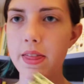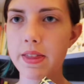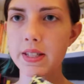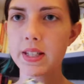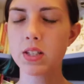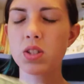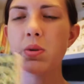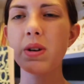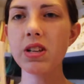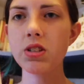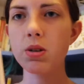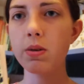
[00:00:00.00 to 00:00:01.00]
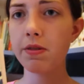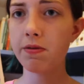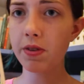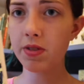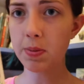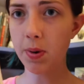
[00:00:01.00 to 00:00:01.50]
This is 22 and
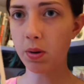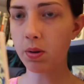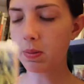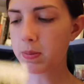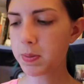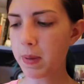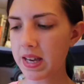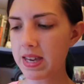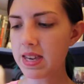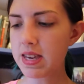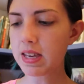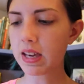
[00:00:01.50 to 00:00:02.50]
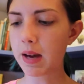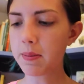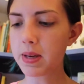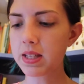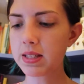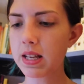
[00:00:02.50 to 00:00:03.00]
50 Poems by E. E.
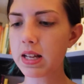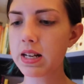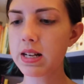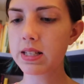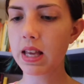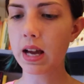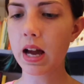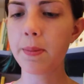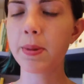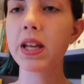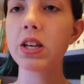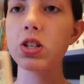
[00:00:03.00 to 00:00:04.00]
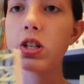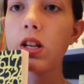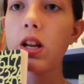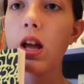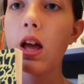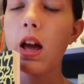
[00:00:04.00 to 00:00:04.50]
Cummings, and it is a
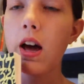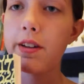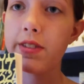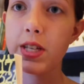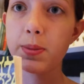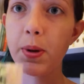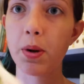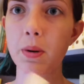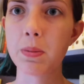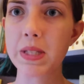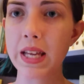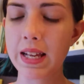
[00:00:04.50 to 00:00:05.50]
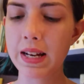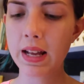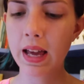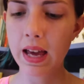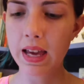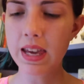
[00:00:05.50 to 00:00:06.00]
compilation of his poems. And
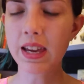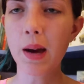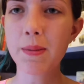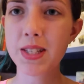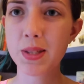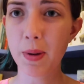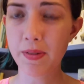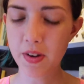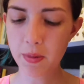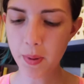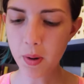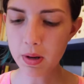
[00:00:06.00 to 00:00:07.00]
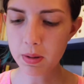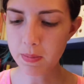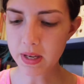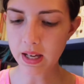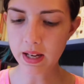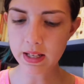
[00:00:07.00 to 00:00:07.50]
E. Cummings is my favorite poet
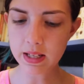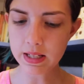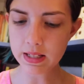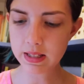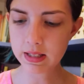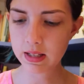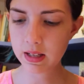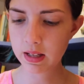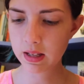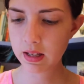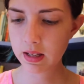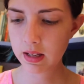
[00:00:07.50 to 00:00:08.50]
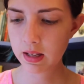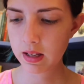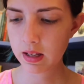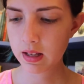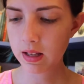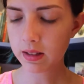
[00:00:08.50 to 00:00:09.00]
because
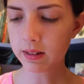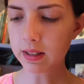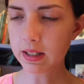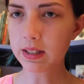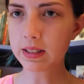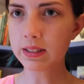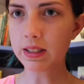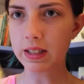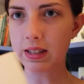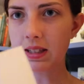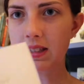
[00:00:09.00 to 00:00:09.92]
look at look at